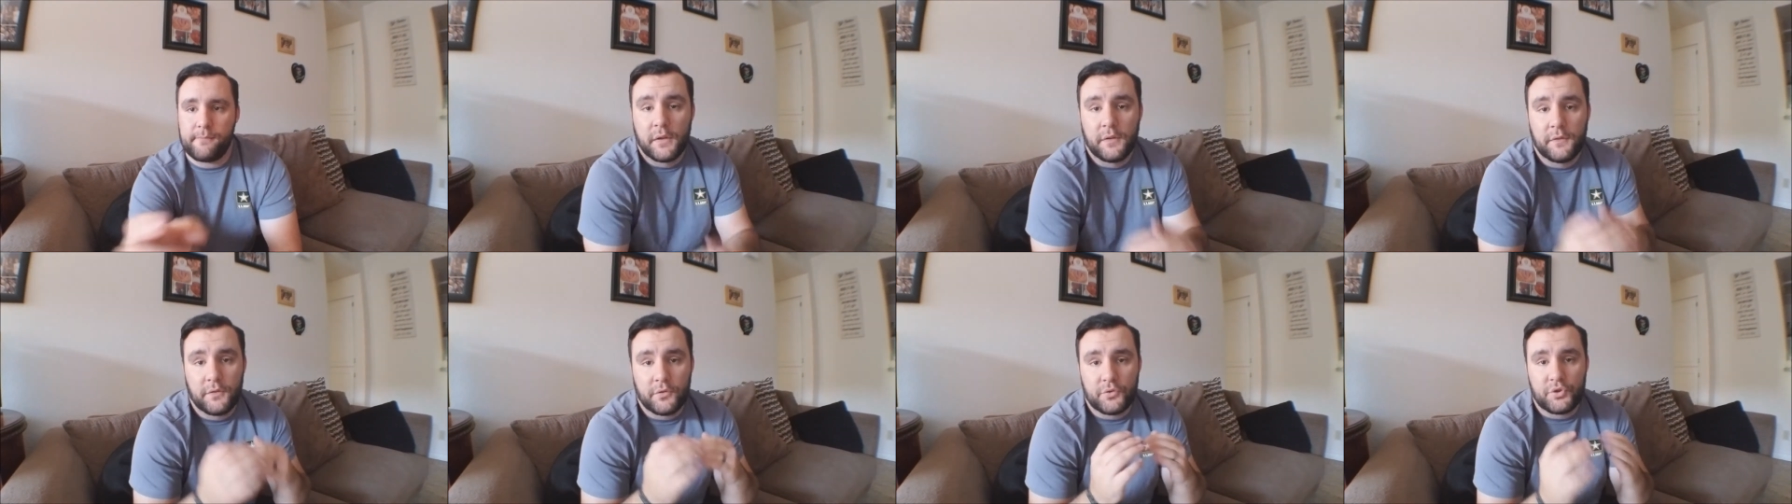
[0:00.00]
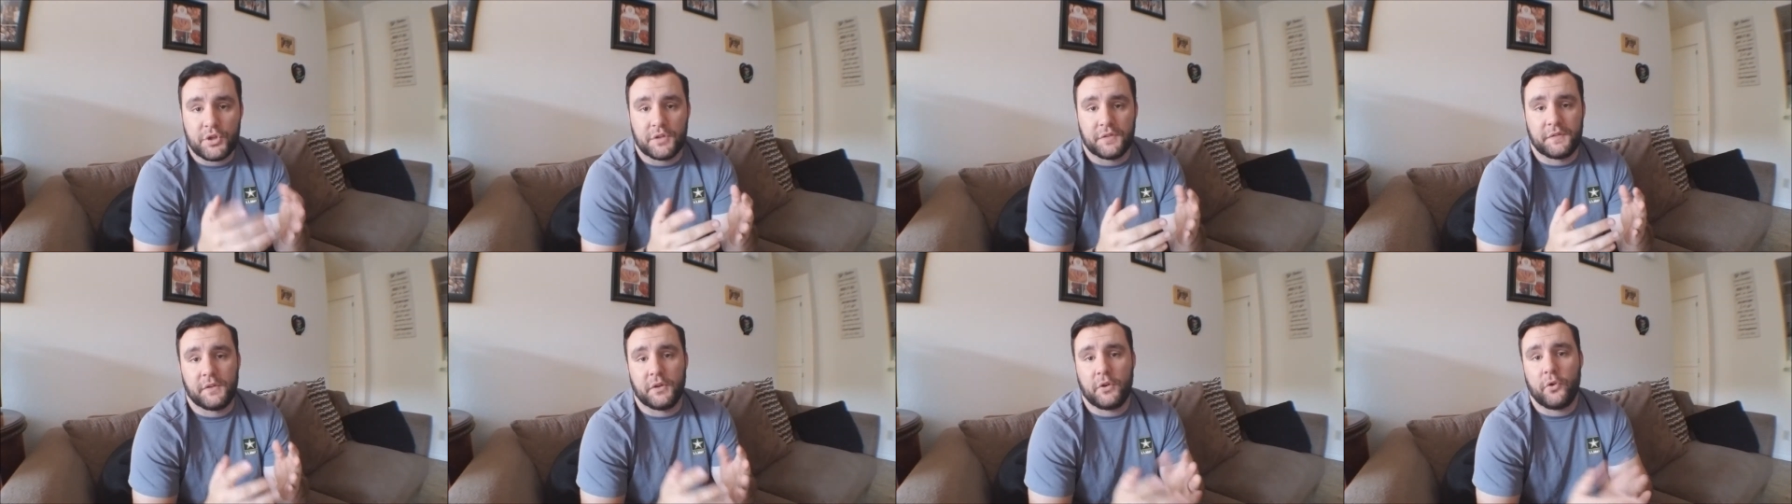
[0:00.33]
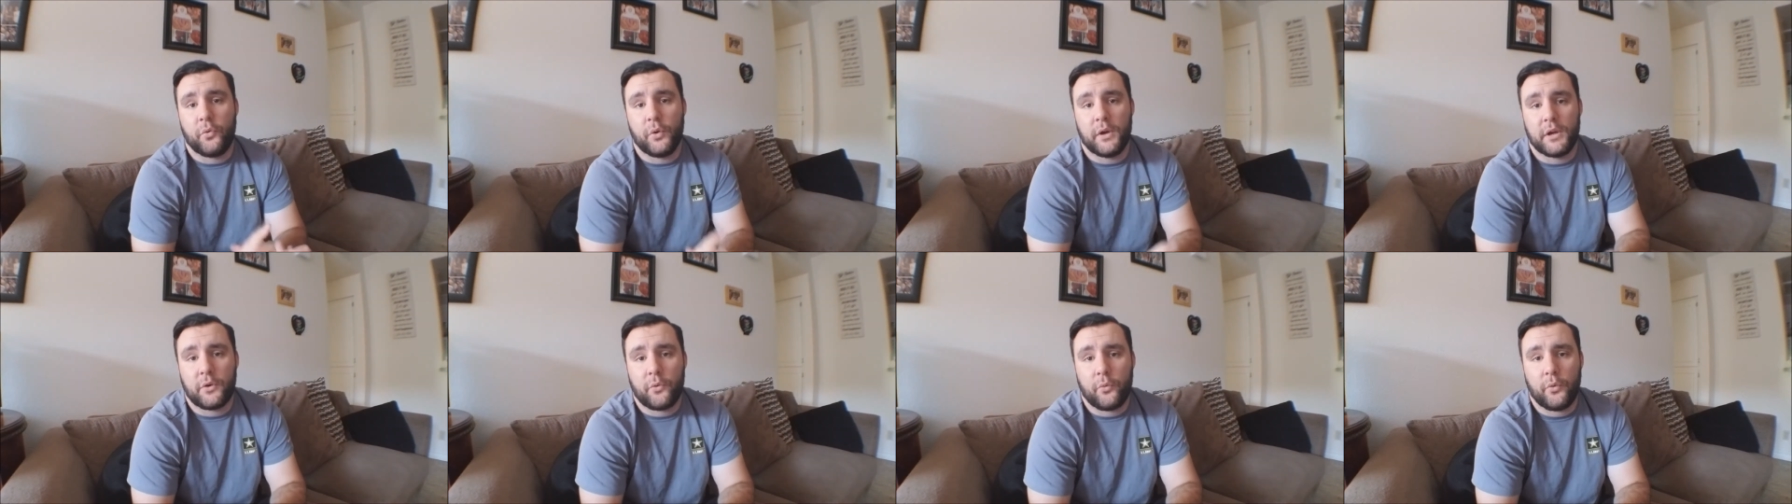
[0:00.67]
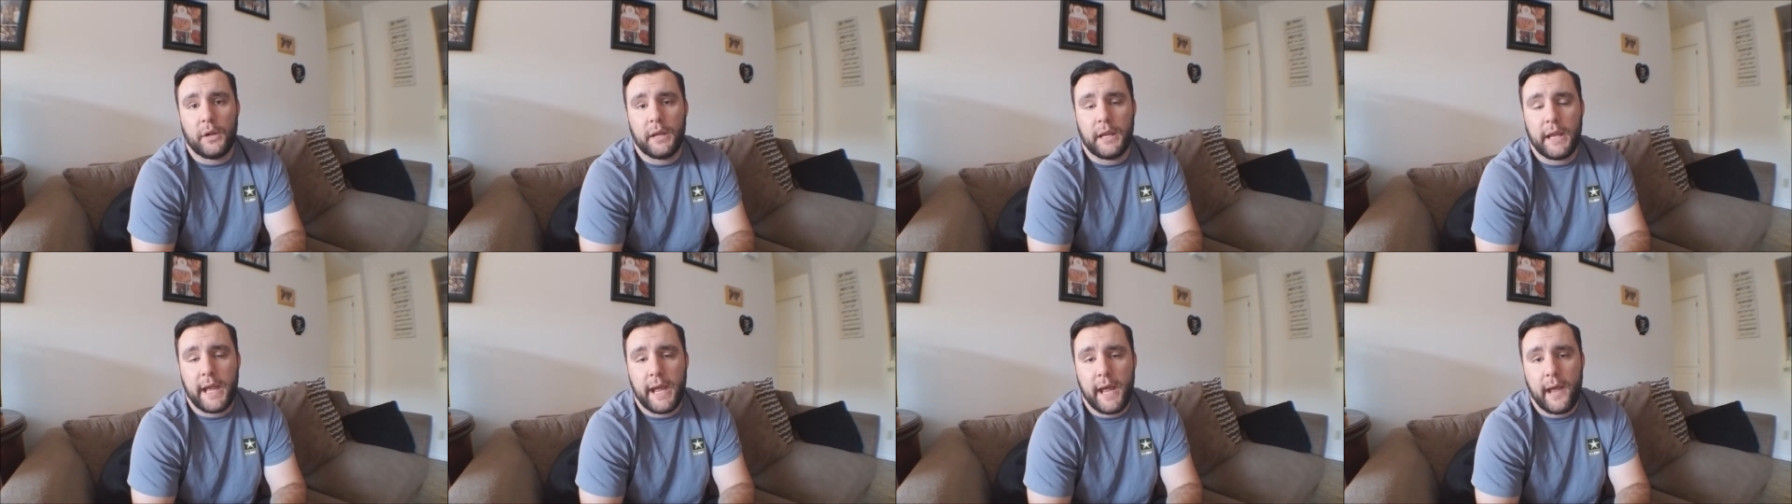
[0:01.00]
So just a quick
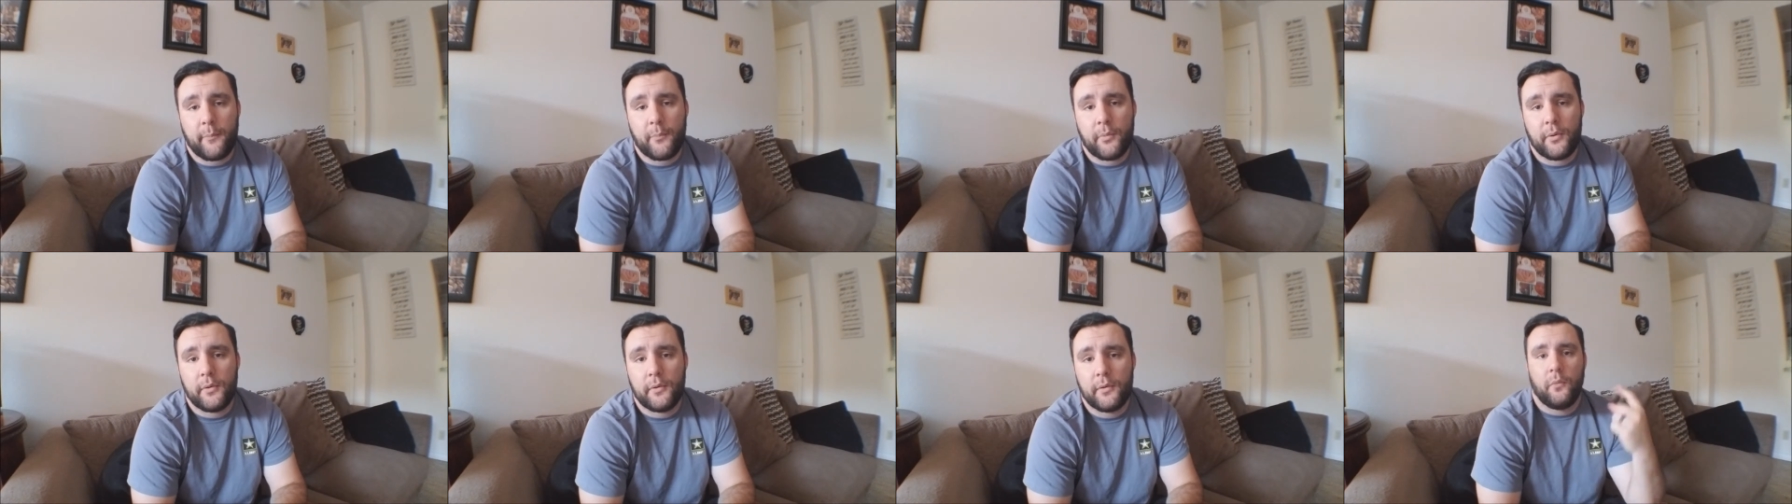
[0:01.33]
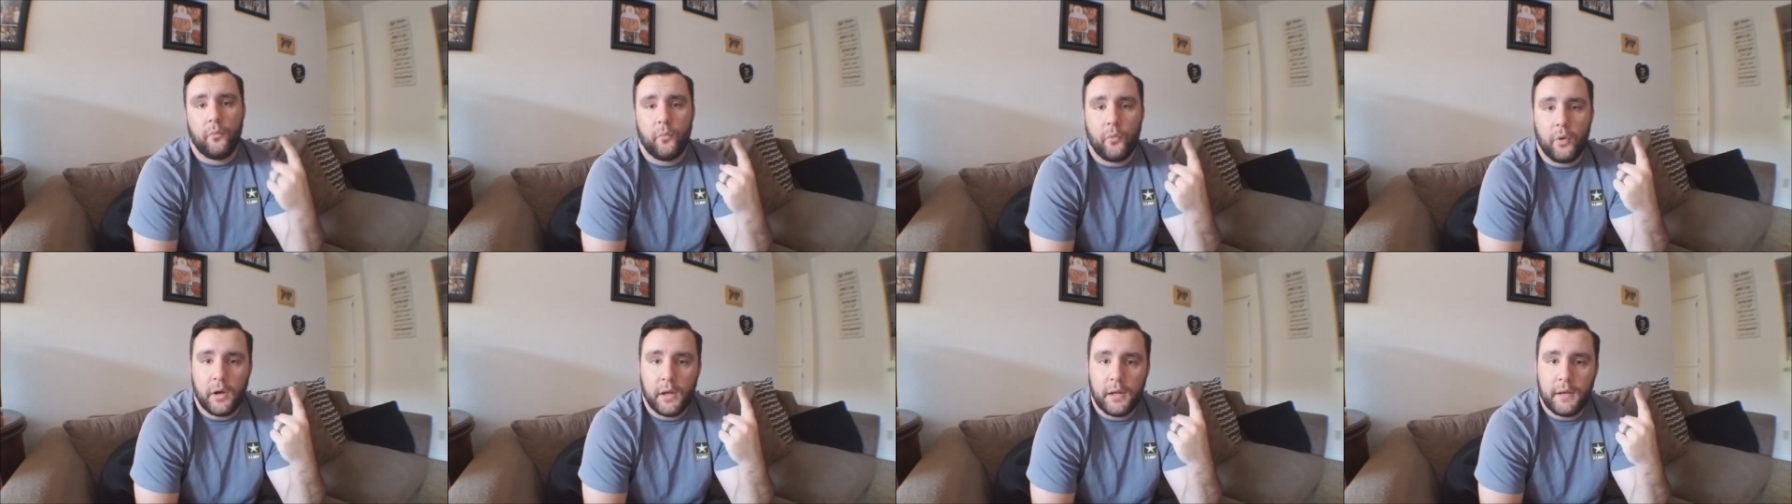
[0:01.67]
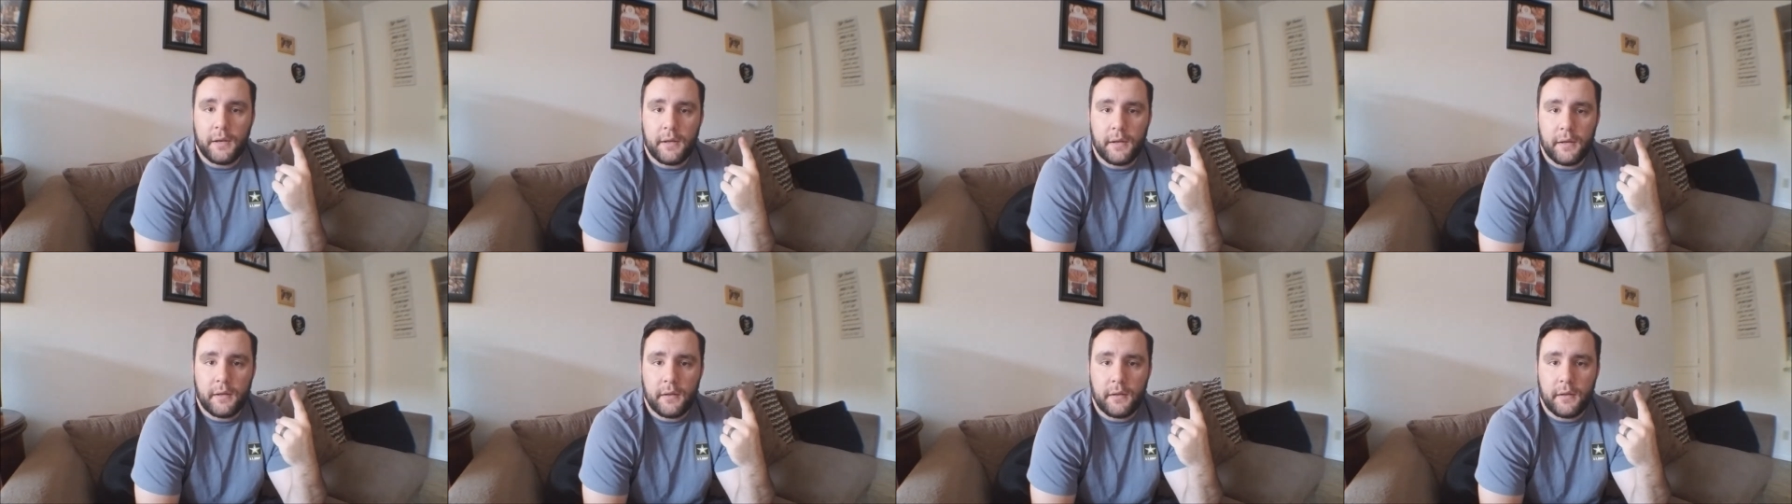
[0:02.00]
recap. 1,